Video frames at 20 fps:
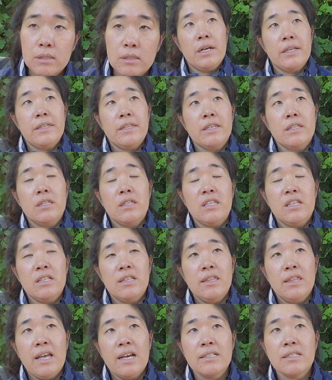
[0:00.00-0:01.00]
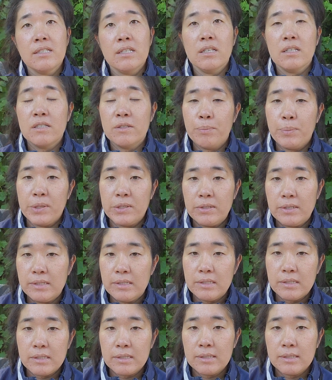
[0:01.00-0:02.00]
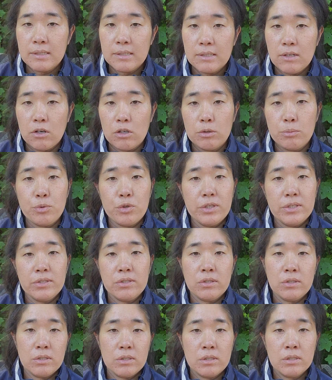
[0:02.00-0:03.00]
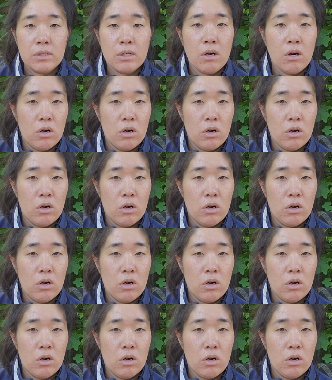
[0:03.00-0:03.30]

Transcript: I think the less experienced arborists